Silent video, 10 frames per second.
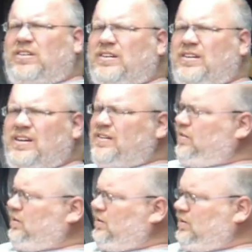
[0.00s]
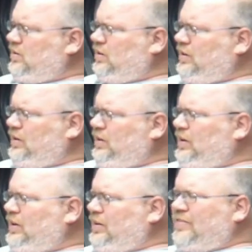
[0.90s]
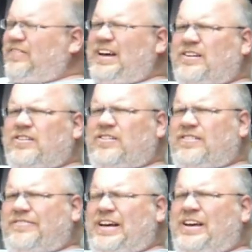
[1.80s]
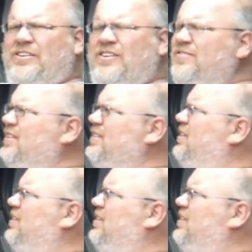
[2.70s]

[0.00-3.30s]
collector car, that could hurt the value of it.